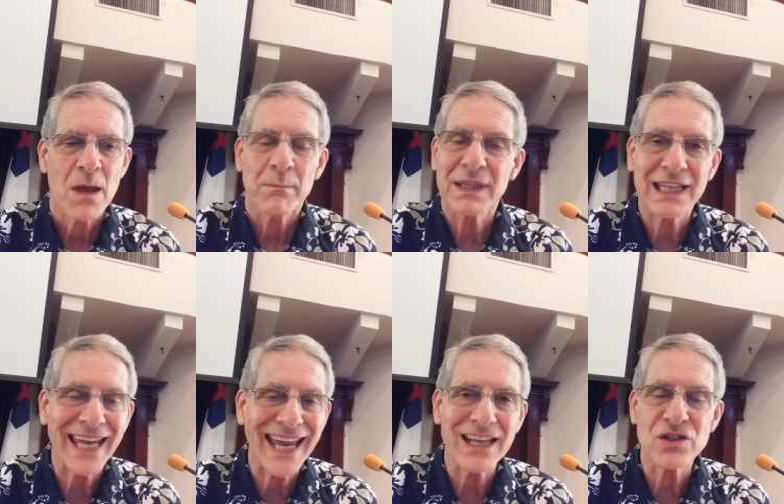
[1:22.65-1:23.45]
But the
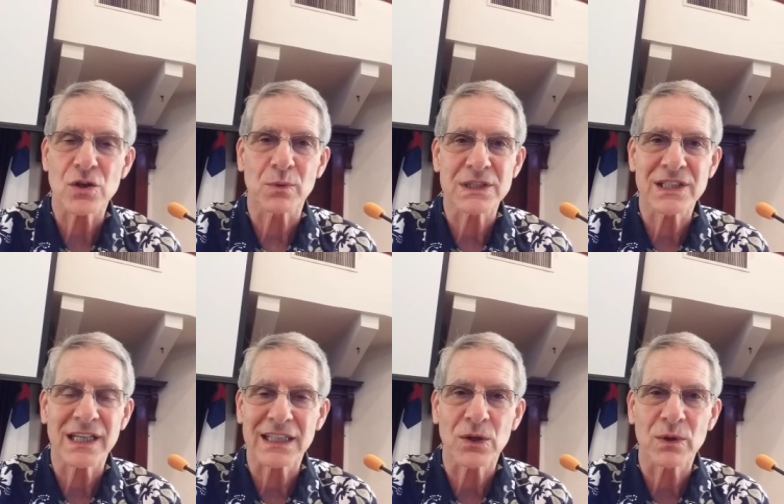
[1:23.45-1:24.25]
cancer was
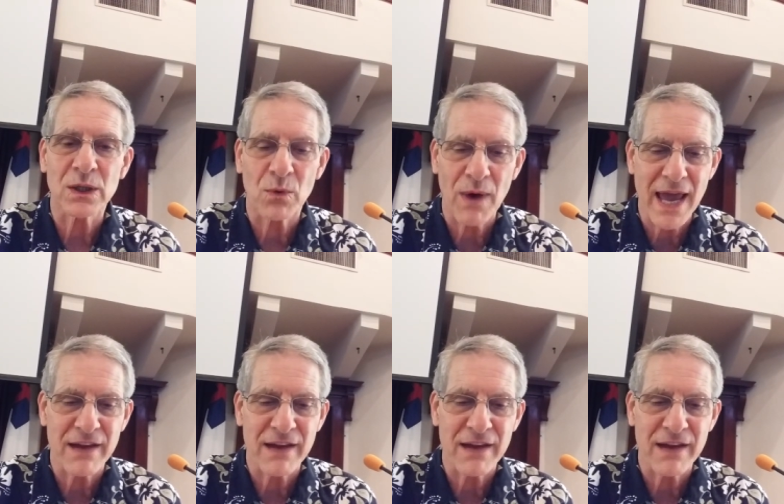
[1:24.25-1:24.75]
not going away.